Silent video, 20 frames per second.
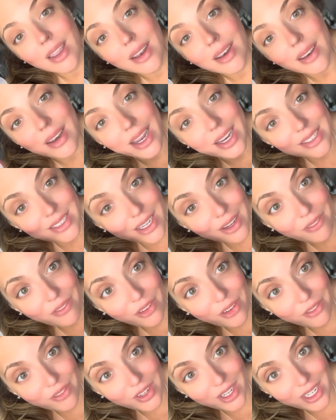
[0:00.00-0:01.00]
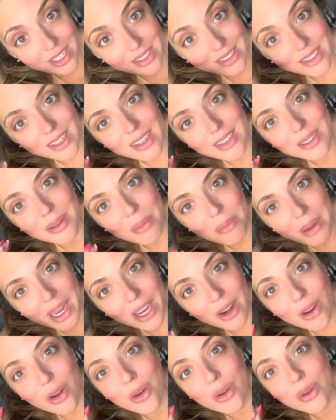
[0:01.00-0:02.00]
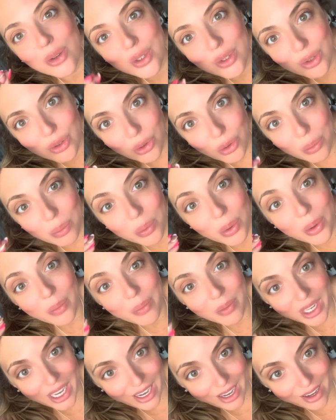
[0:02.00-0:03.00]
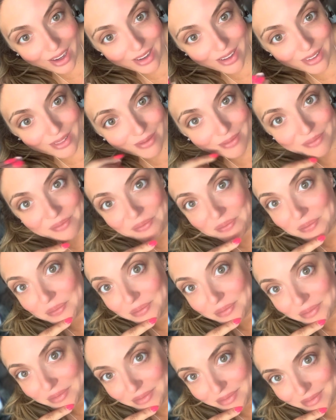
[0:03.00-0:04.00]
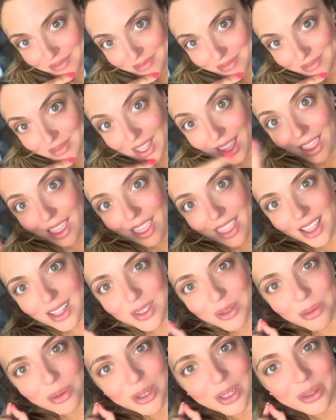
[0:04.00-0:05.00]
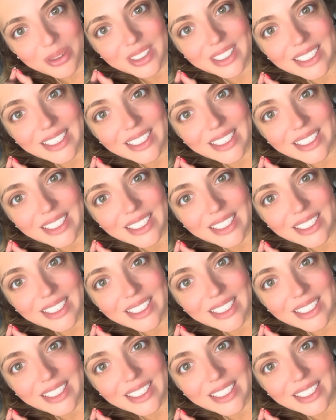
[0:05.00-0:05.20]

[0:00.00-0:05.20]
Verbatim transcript: nineteen fifties tomato soup cake. That's what we're doing